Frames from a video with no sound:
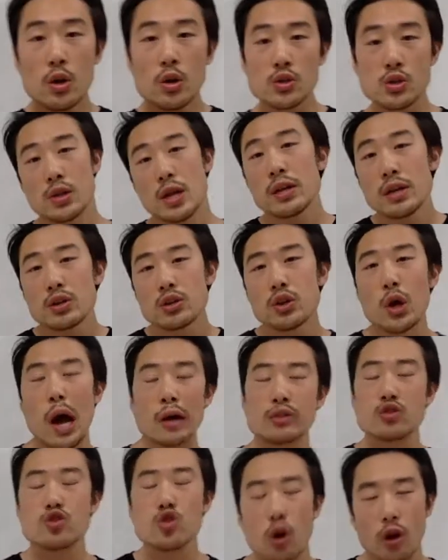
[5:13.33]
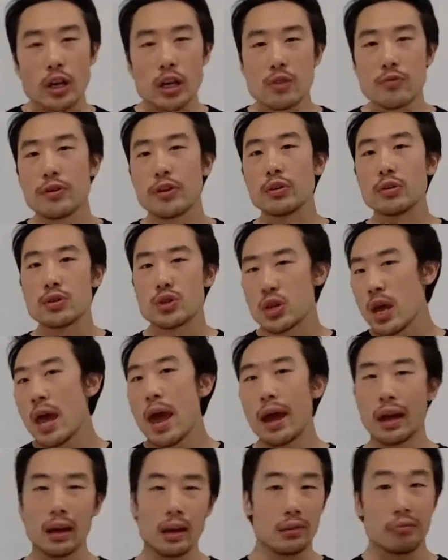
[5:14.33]
So now that you know how to draw E-fields
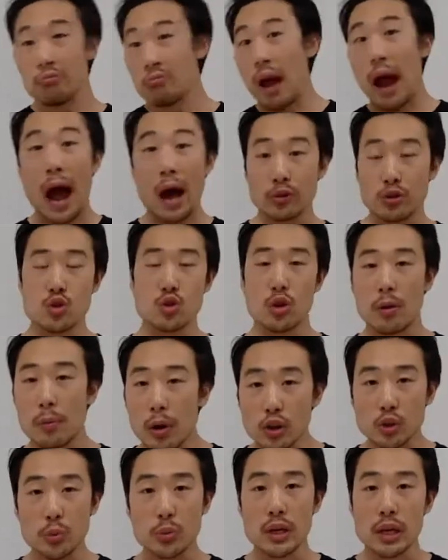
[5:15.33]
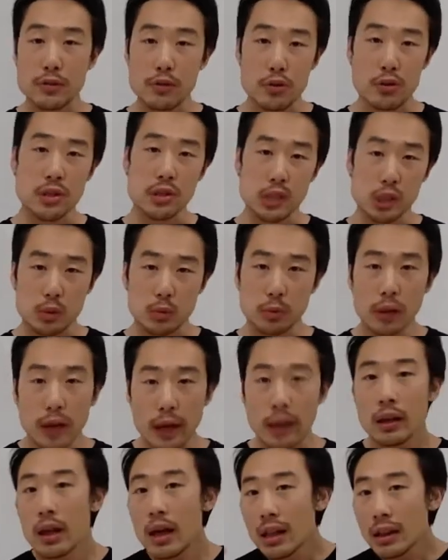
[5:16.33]
and how to draw multiple E-fields in a single
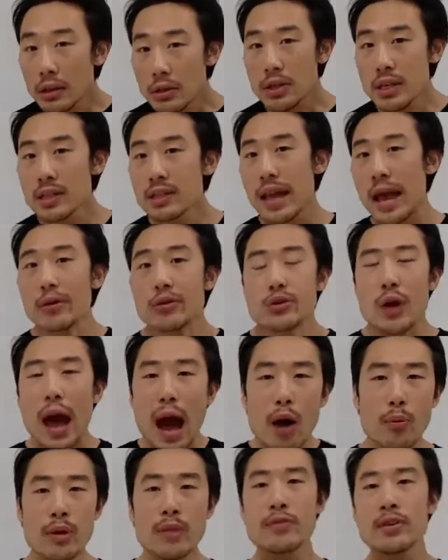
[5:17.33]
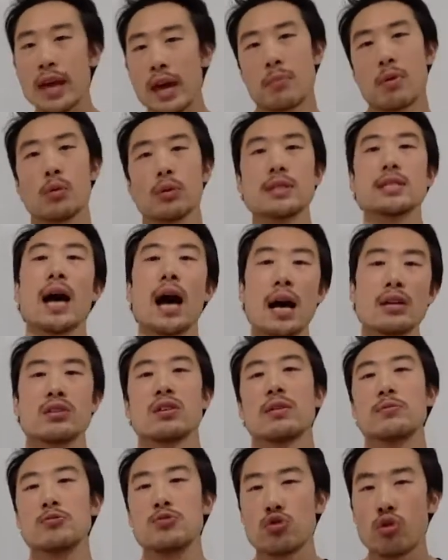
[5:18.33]
plane, let's get down to how we even came up with this
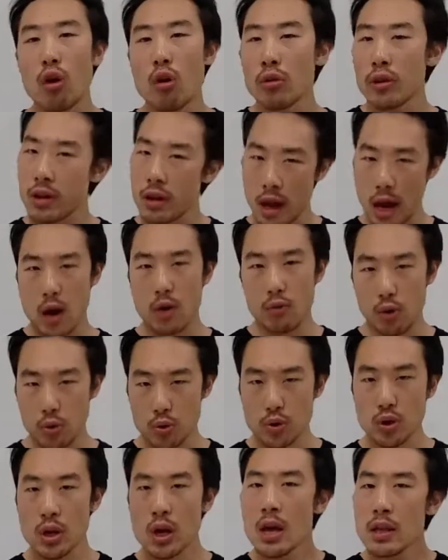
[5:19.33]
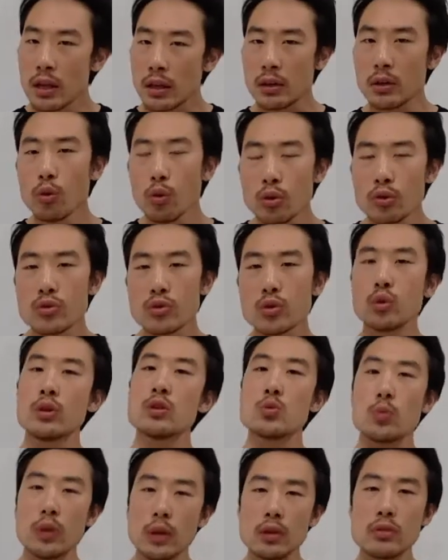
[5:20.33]
concept of drawing arrows. Now, in order to do
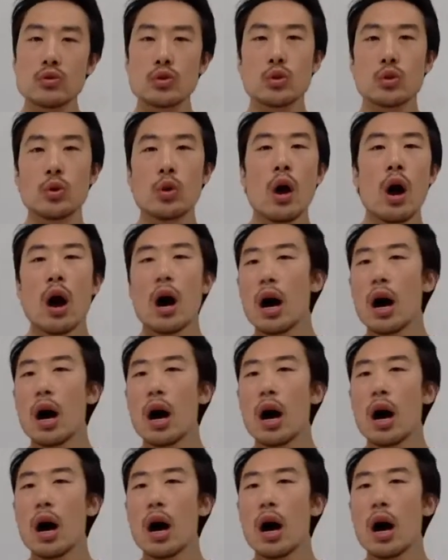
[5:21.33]
this, we need to